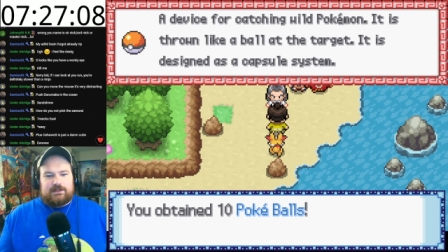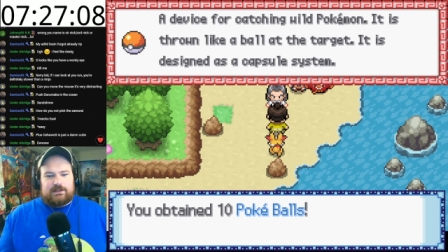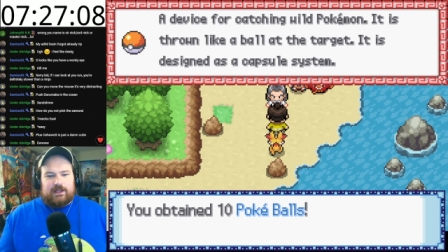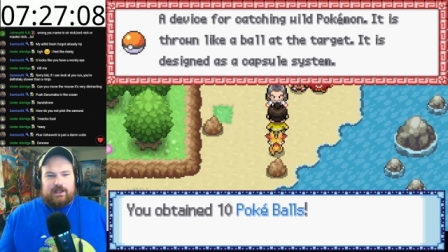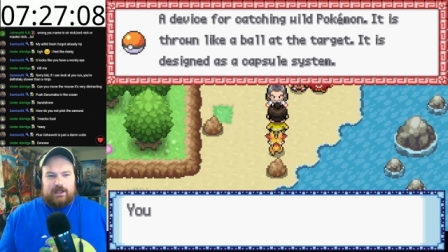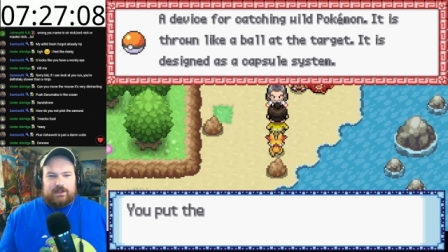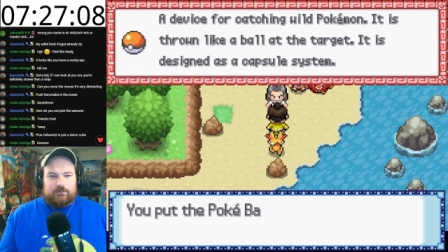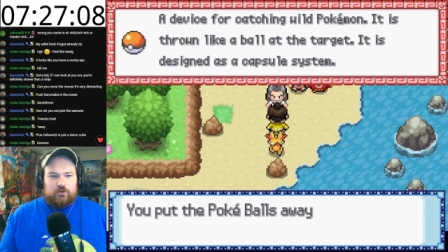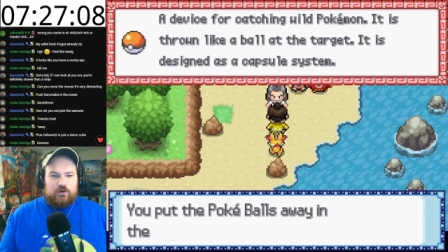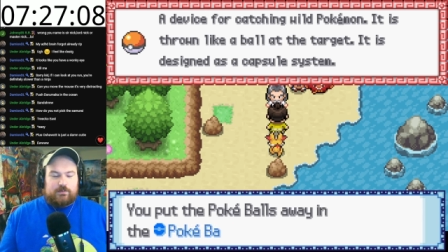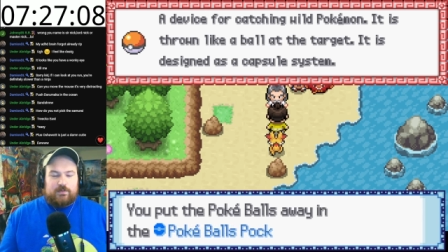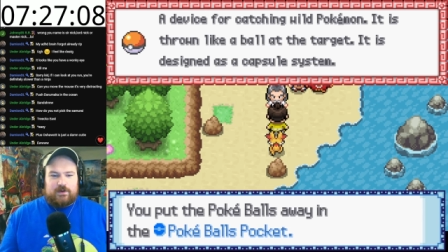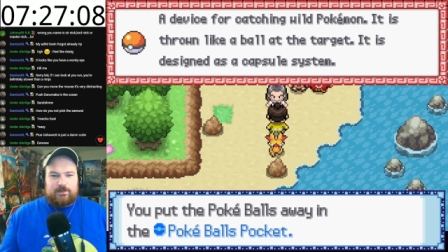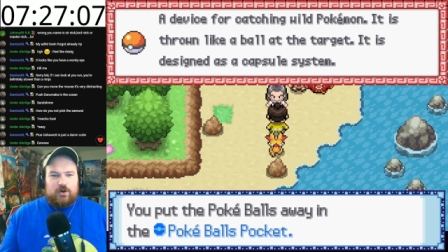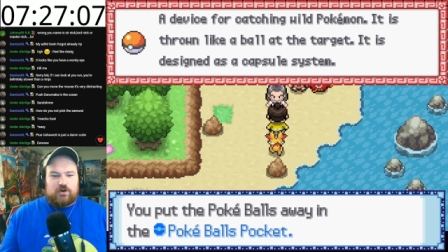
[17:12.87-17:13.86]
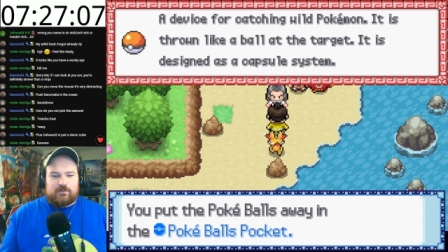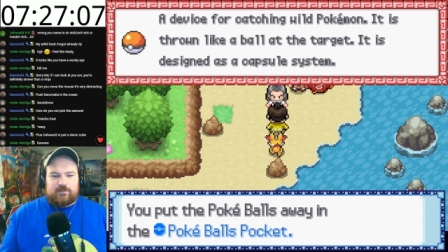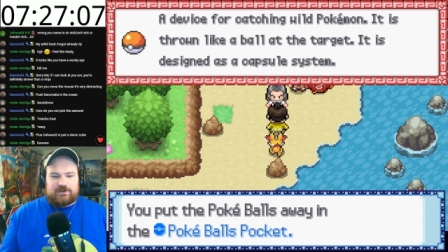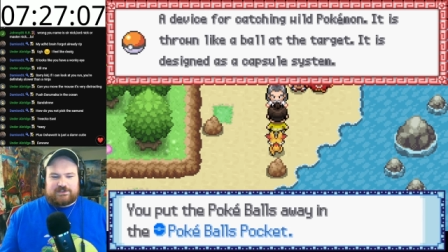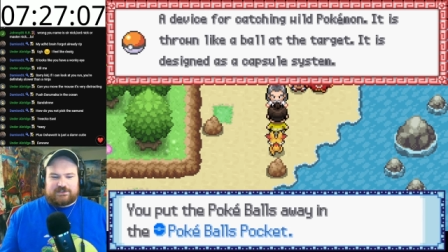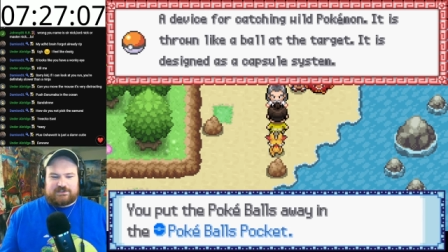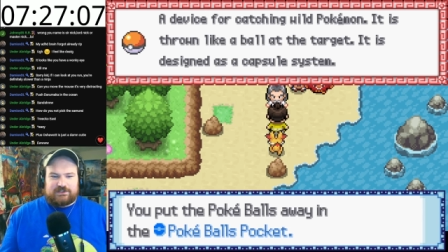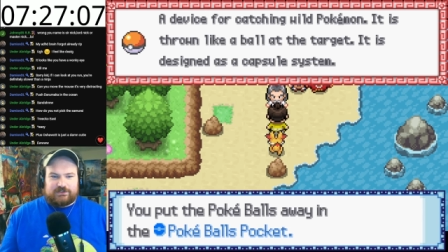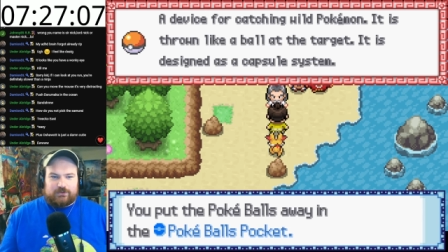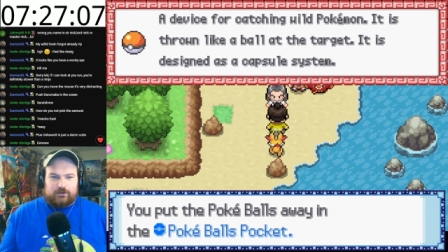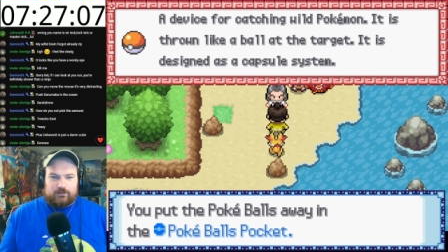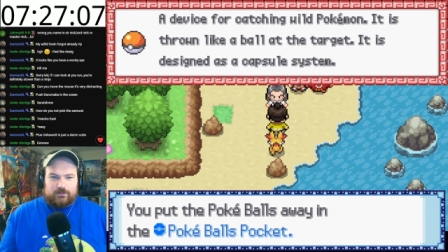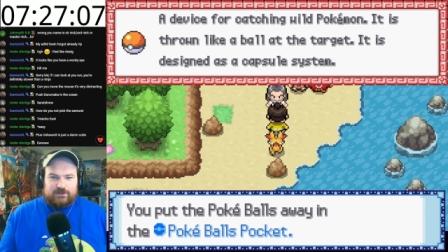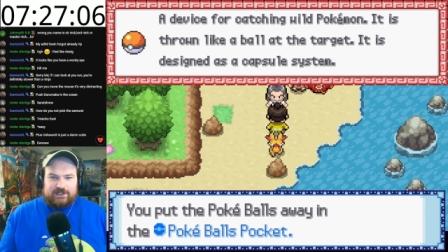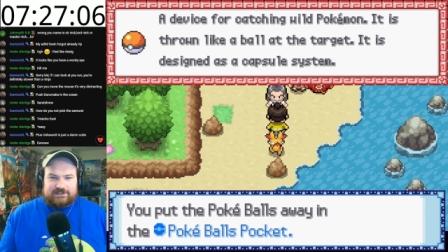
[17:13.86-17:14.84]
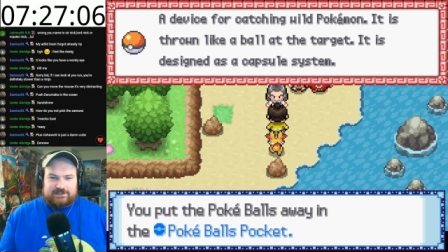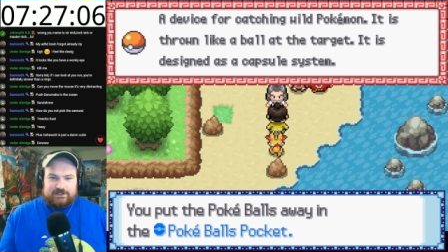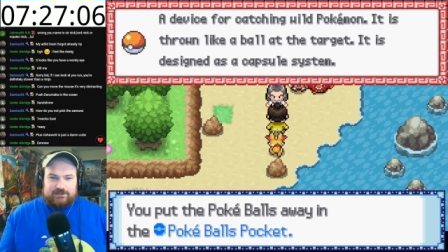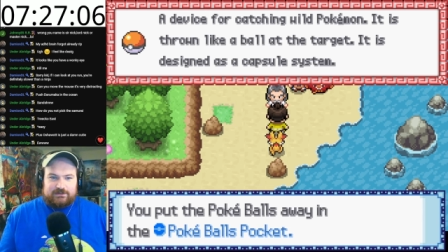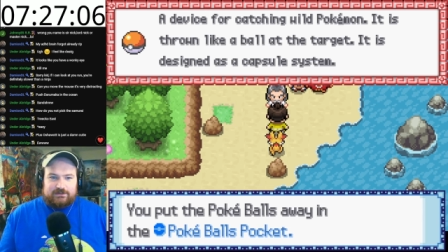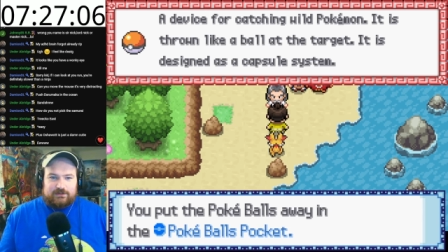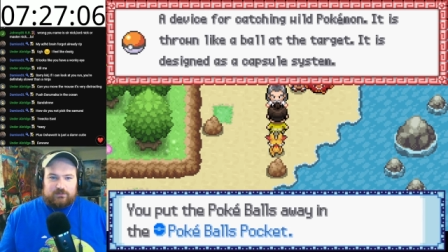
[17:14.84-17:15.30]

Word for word: Pokeballs are still normal, that's good.